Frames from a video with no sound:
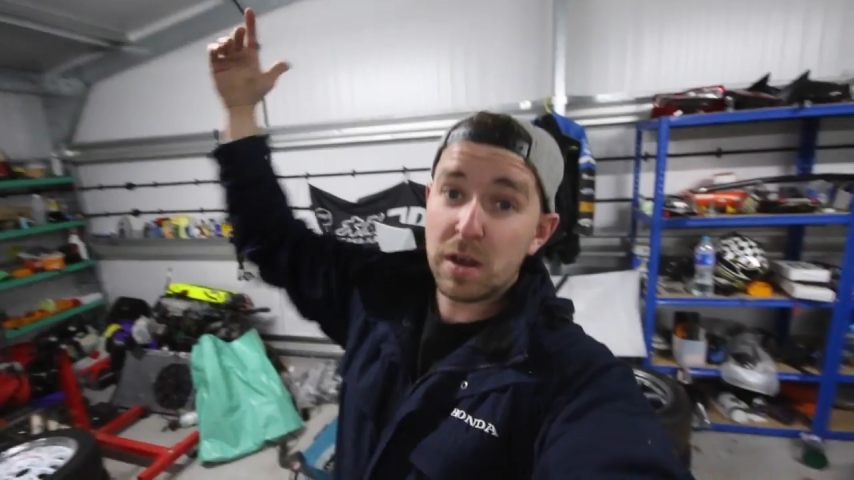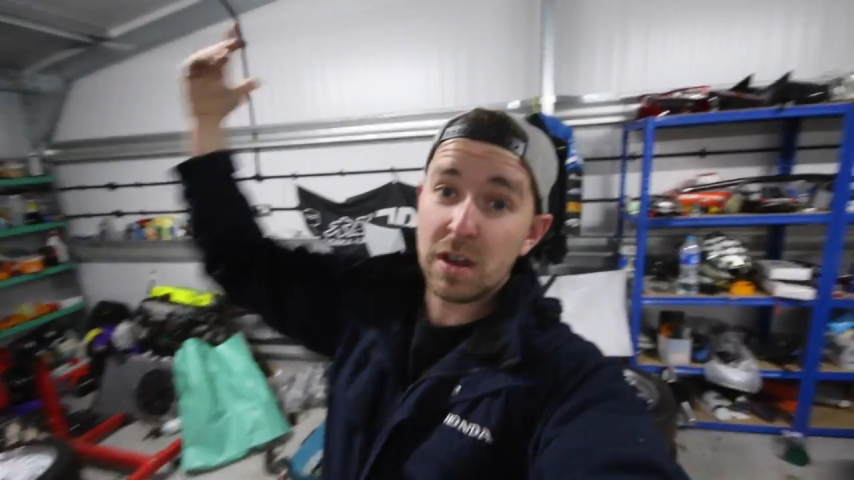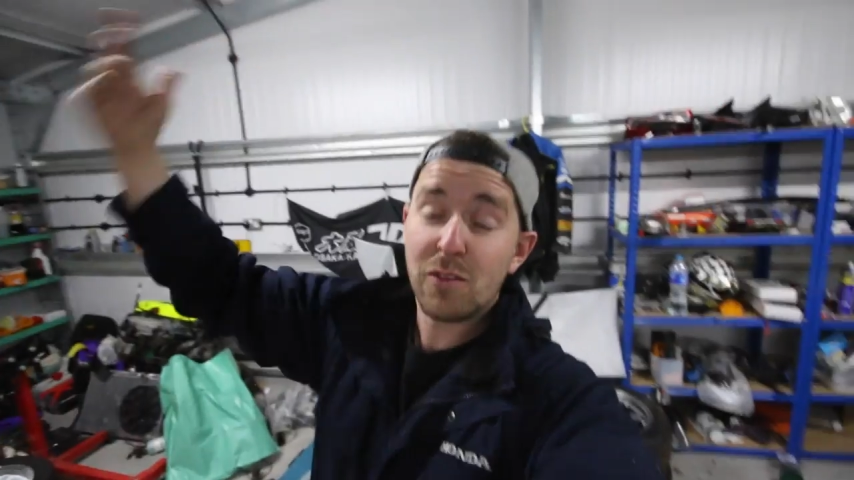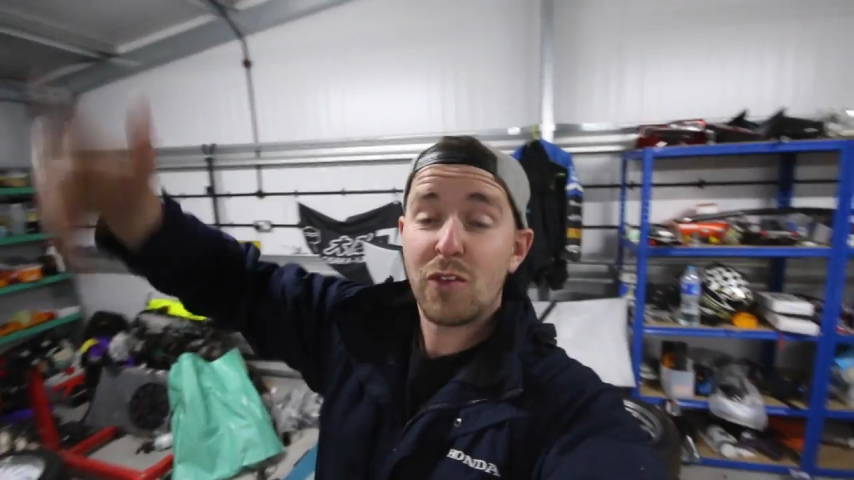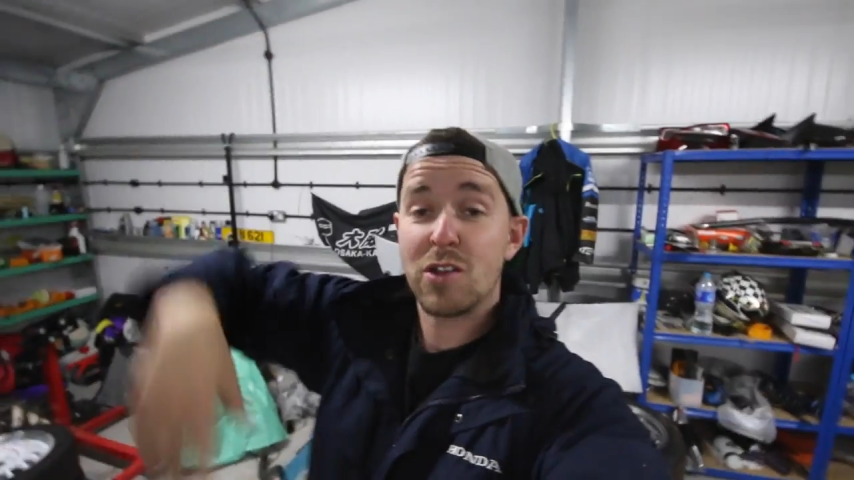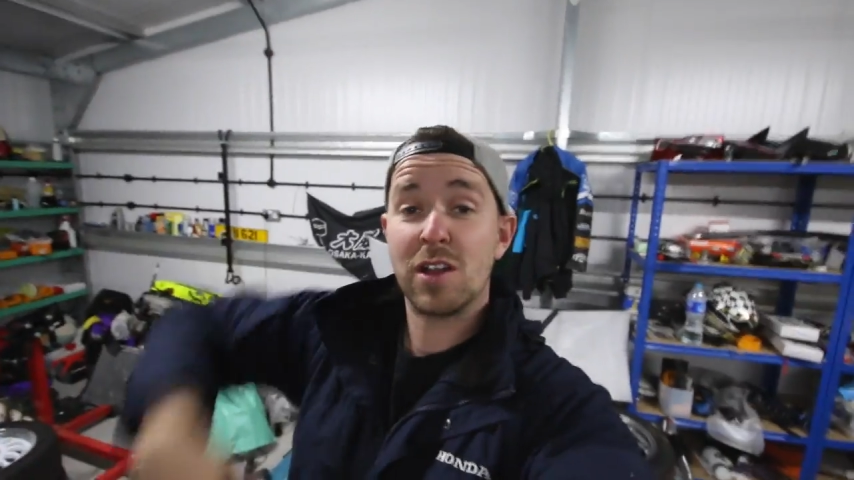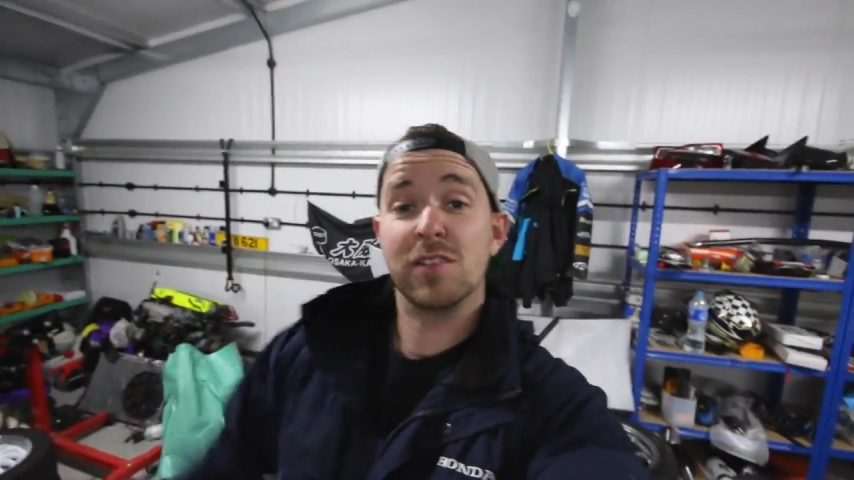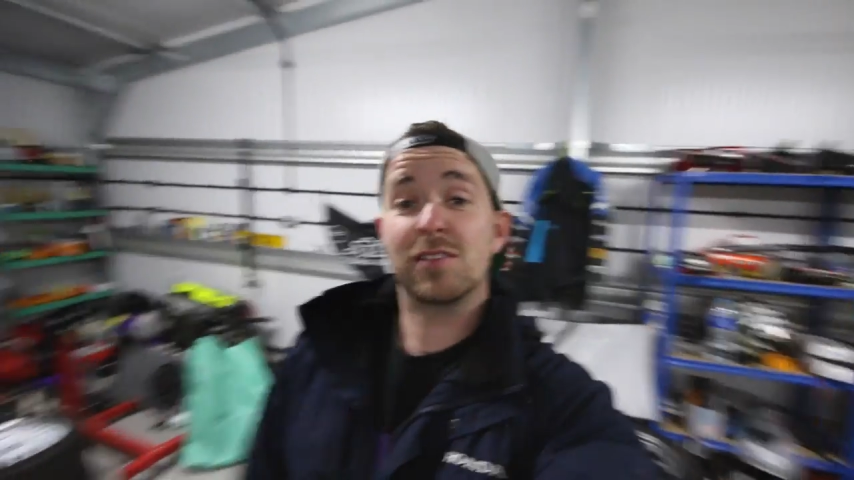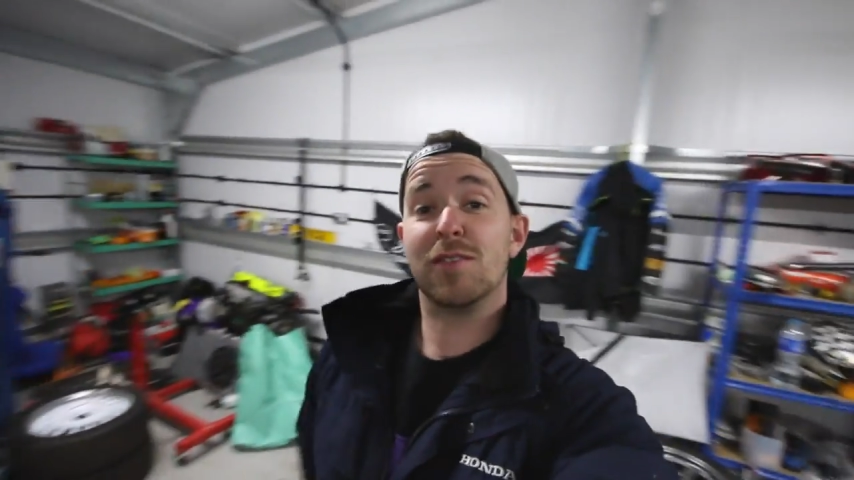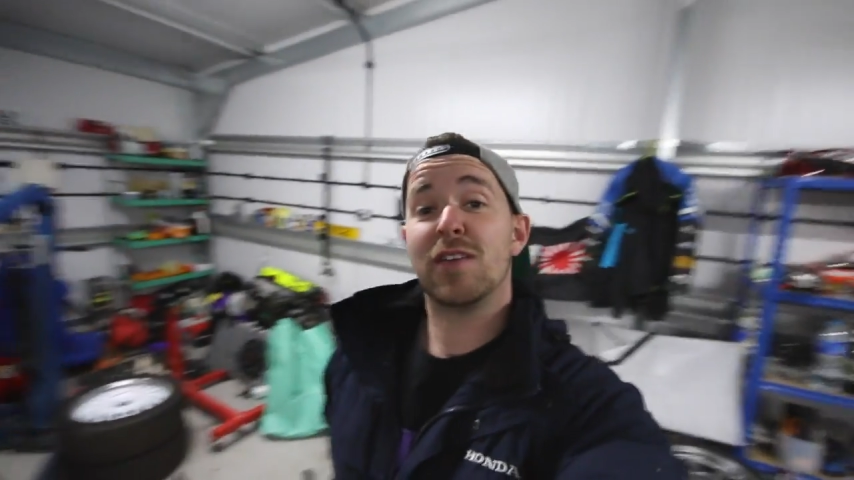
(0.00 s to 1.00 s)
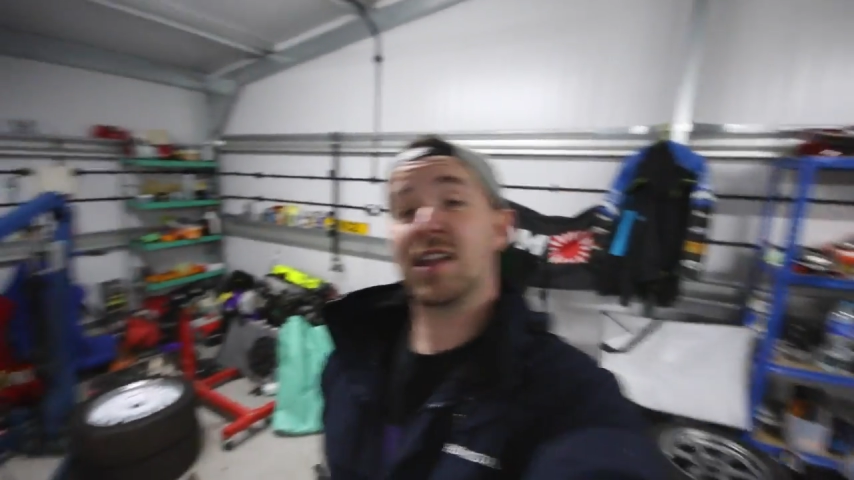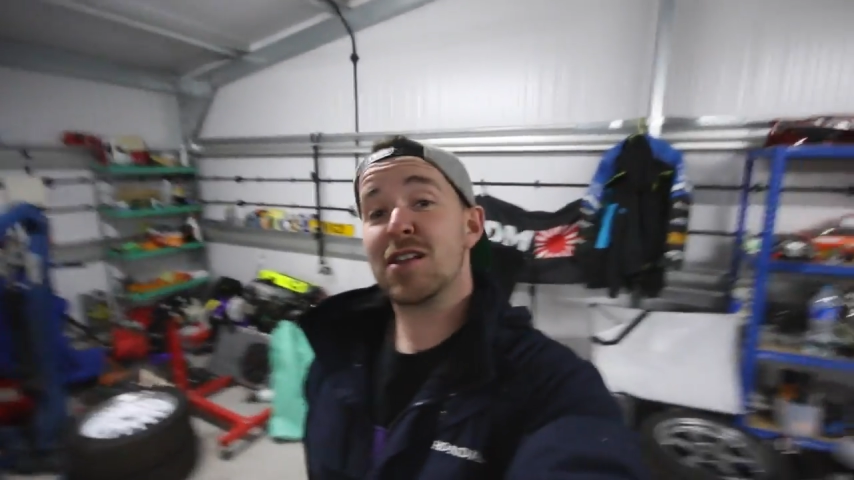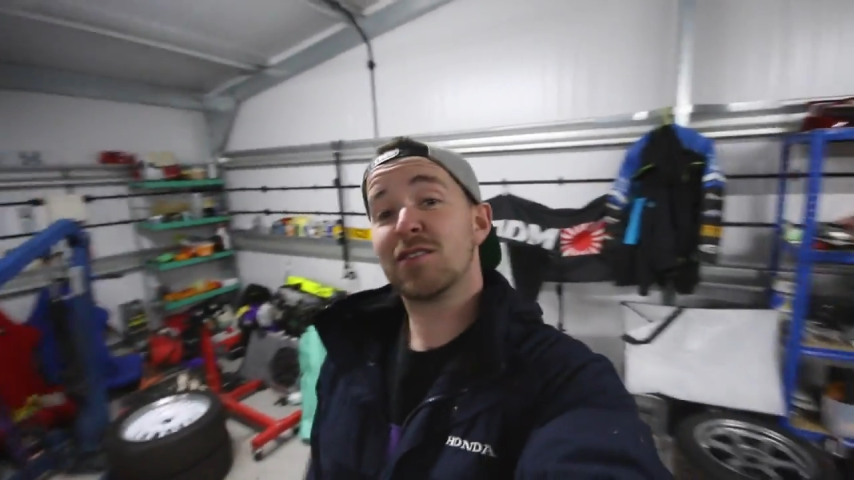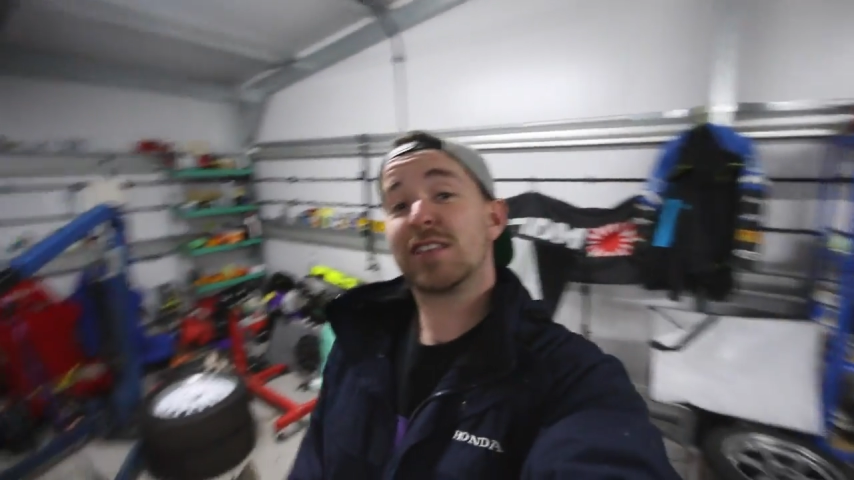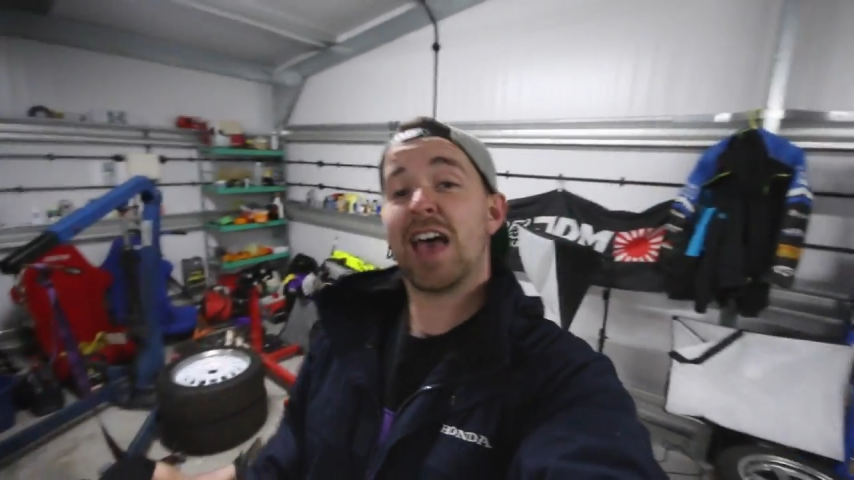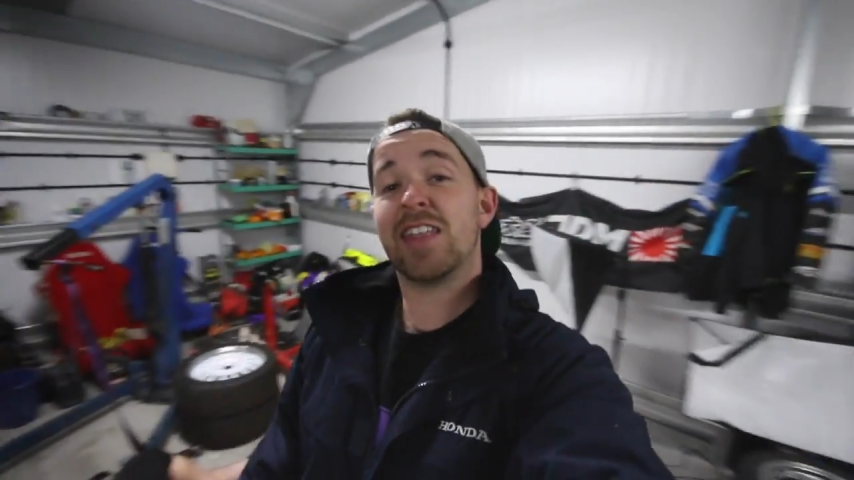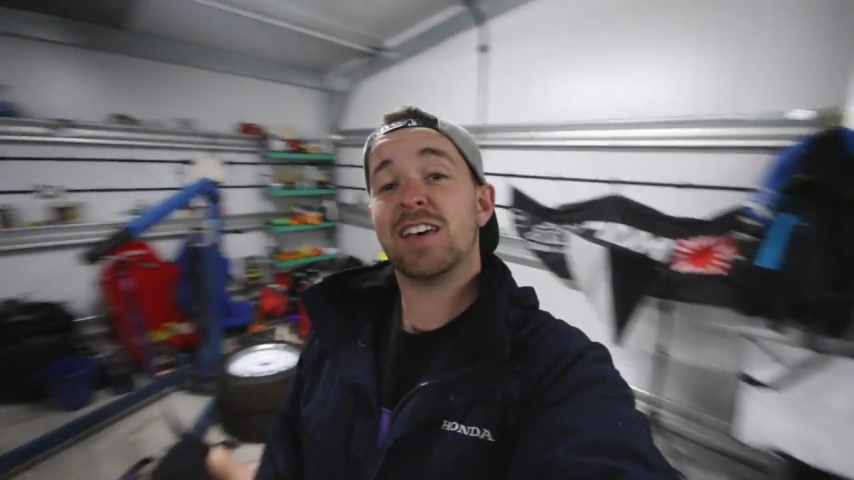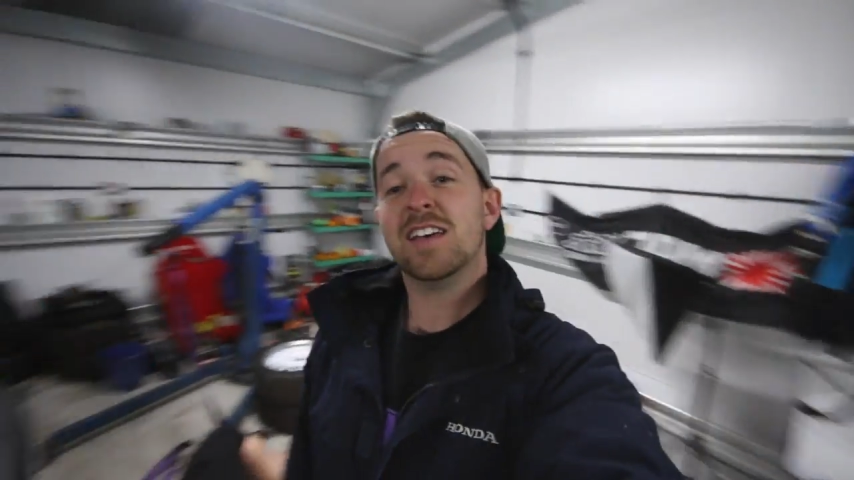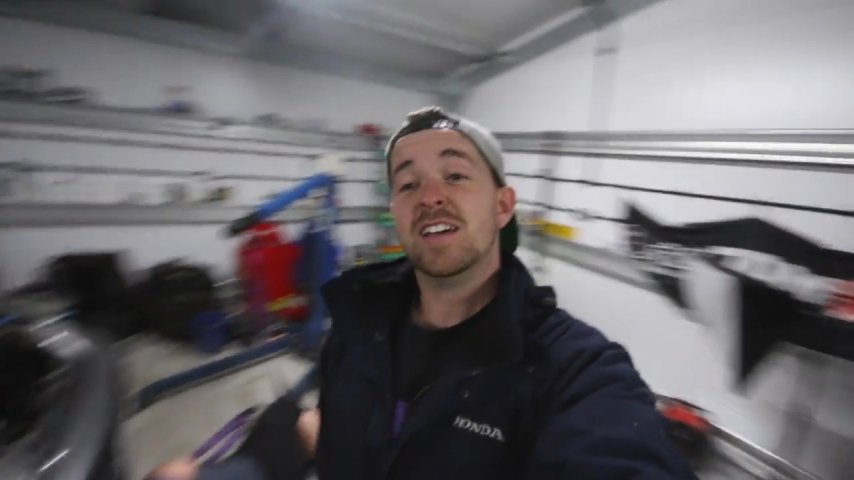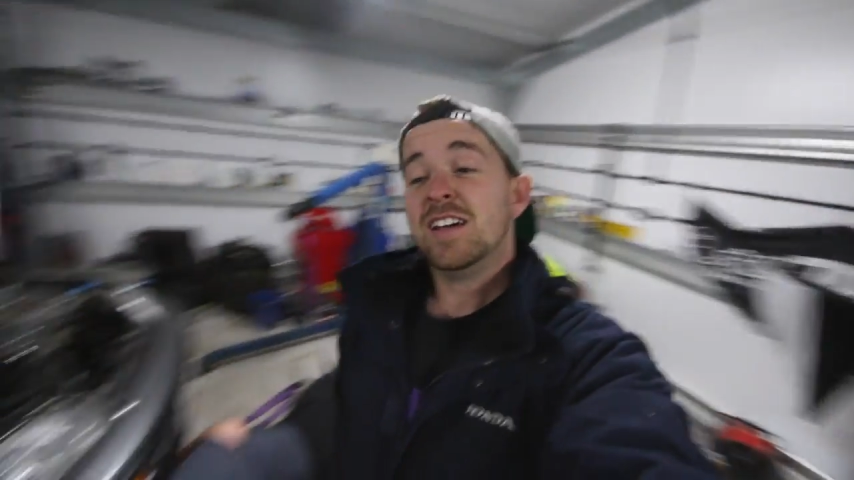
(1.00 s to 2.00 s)
but won't know until we've edited it all
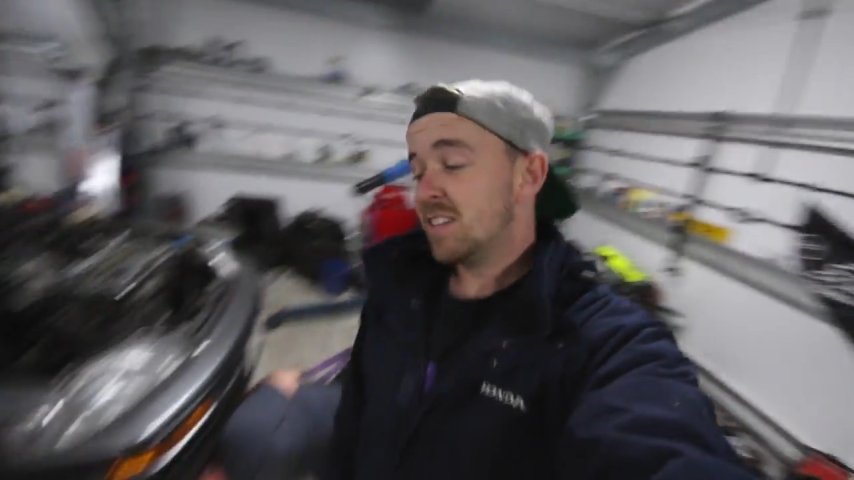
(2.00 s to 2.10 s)
together.